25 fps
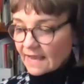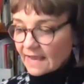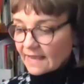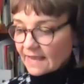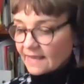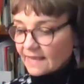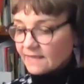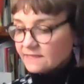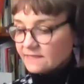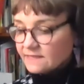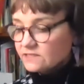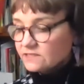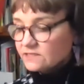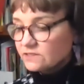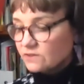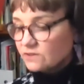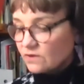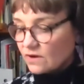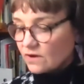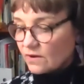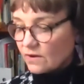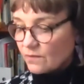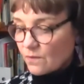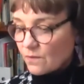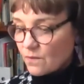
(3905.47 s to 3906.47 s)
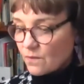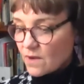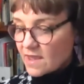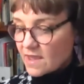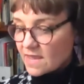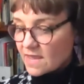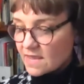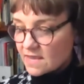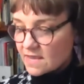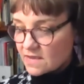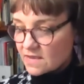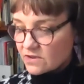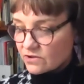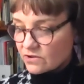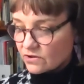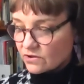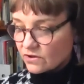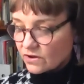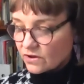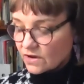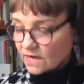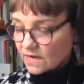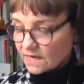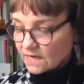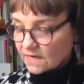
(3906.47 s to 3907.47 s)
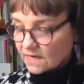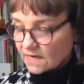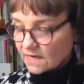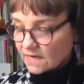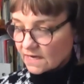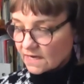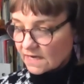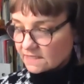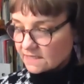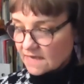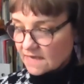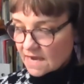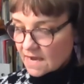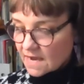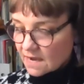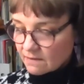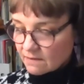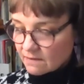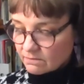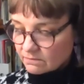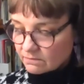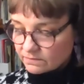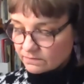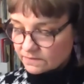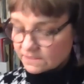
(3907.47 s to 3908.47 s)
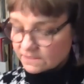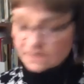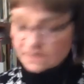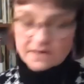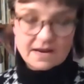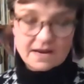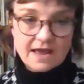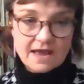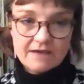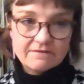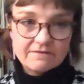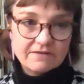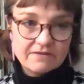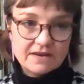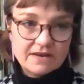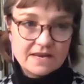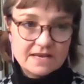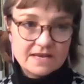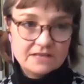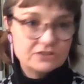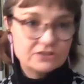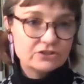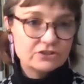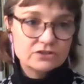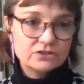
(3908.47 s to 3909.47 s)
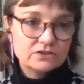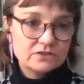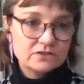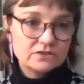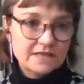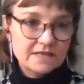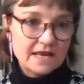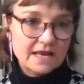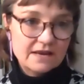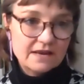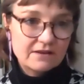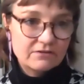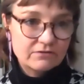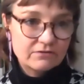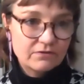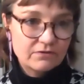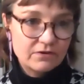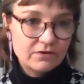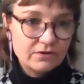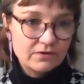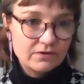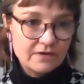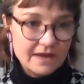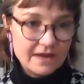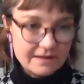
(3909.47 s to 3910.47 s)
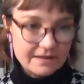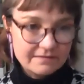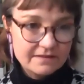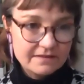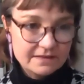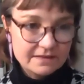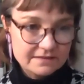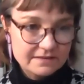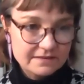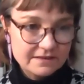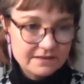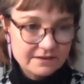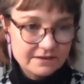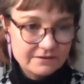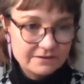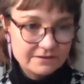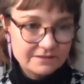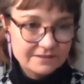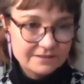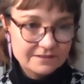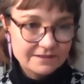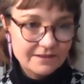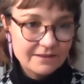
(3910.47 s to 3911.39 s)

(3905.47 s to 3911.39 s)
And we Um, didn't have any issues getting through ethics clearance.